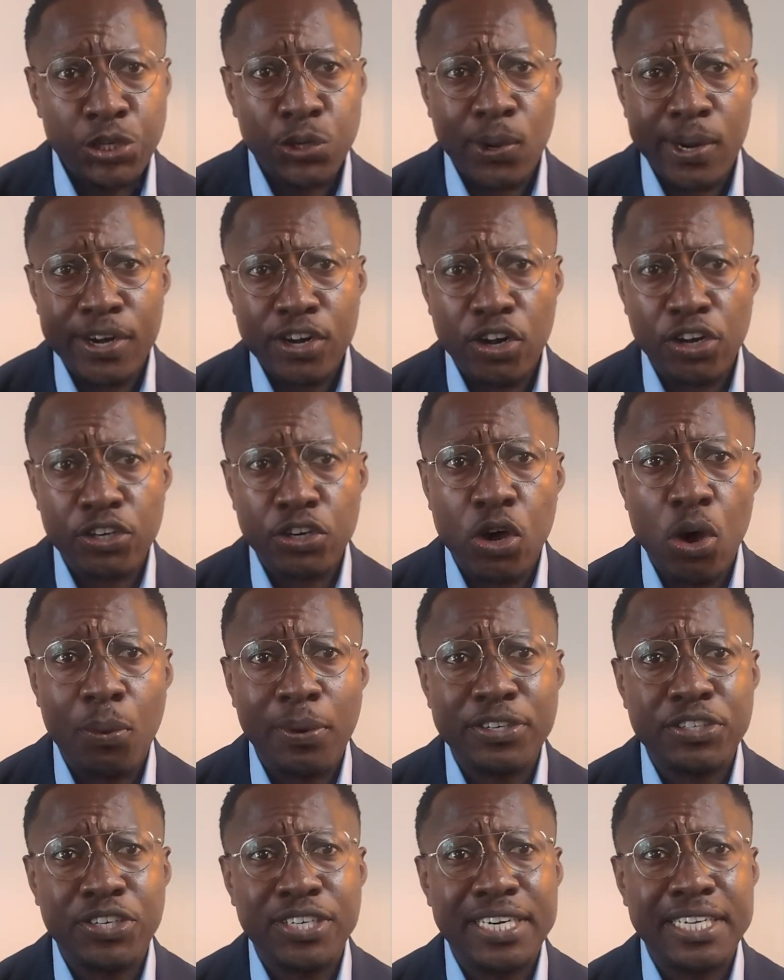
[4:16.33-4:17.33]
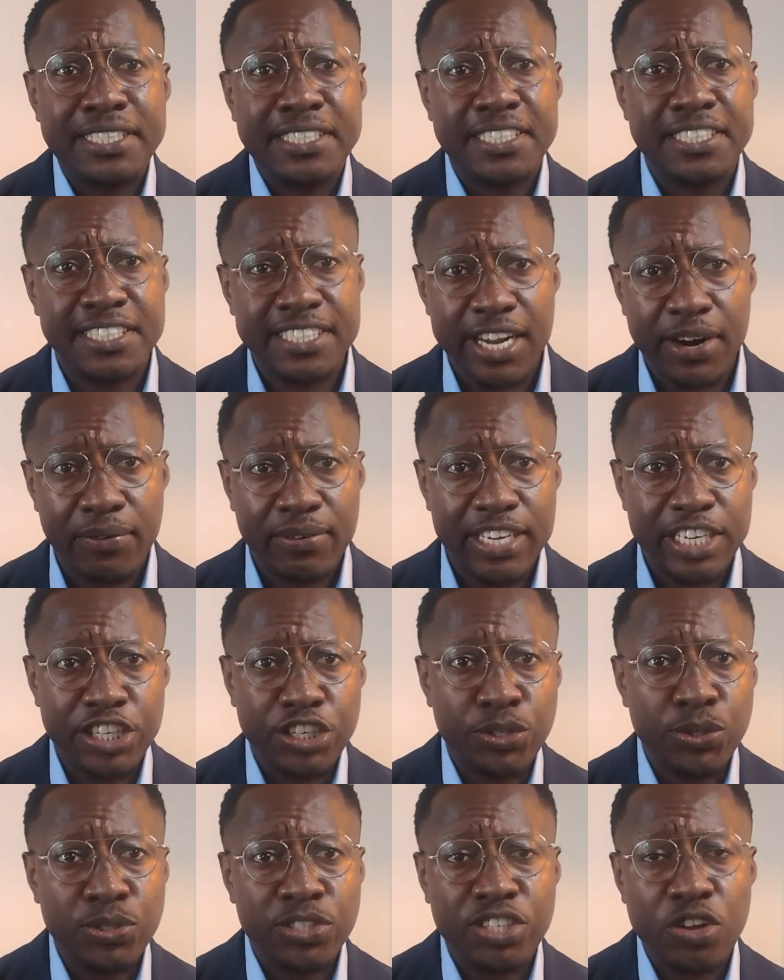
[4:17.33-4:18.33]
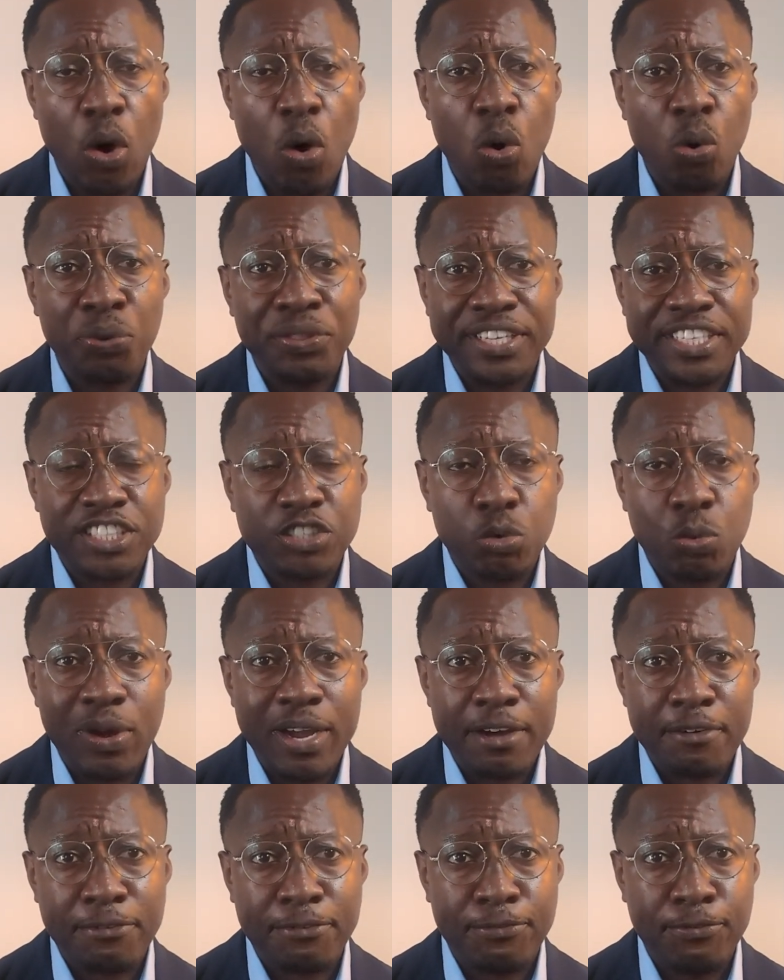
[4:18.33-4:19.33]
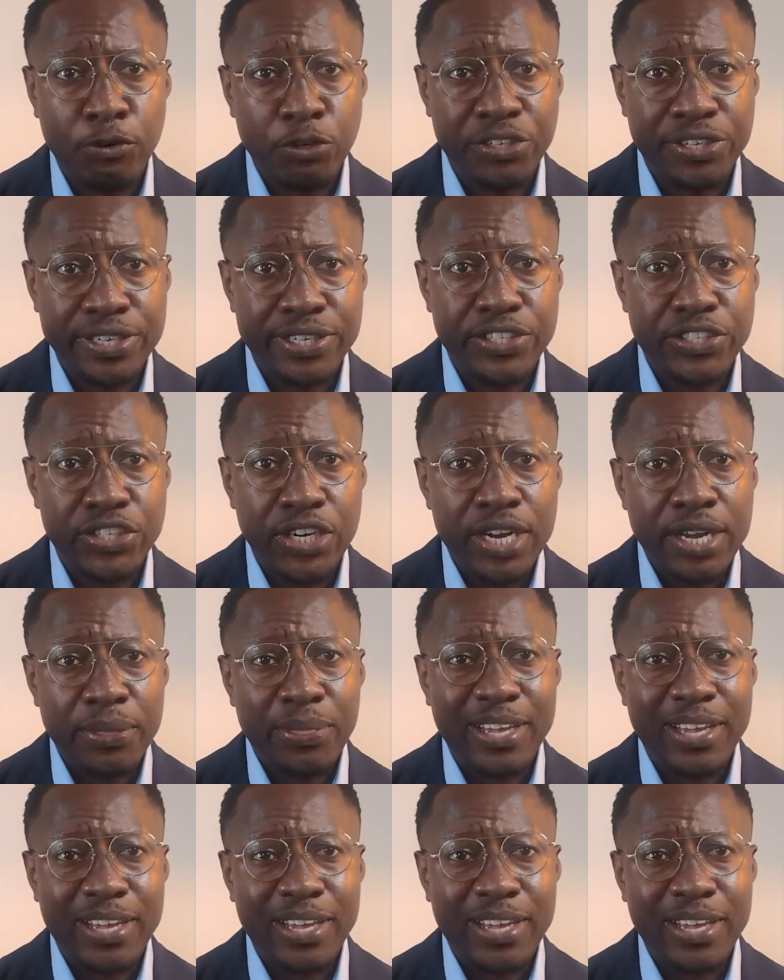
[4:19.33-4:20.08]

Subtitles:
You are not going to necessarily use all the square footage